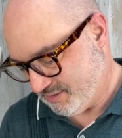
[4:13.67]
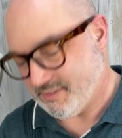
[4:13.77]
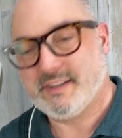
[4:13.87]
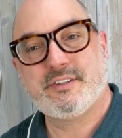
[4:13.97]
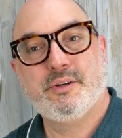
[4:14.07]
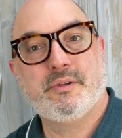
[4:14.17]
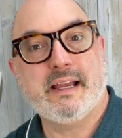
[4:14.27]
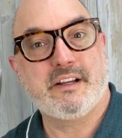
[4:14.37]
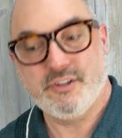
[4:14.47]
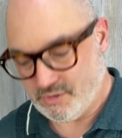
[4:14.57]
of us who
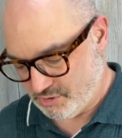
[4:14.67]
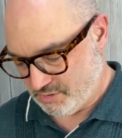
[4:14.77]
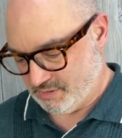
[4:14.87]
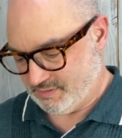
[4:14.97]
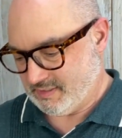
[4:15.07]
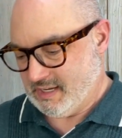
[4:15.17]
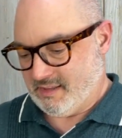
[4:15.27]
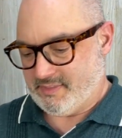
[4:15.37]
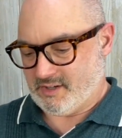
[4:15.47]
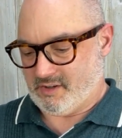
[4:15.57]
like neutrals,
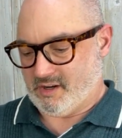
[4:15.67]
there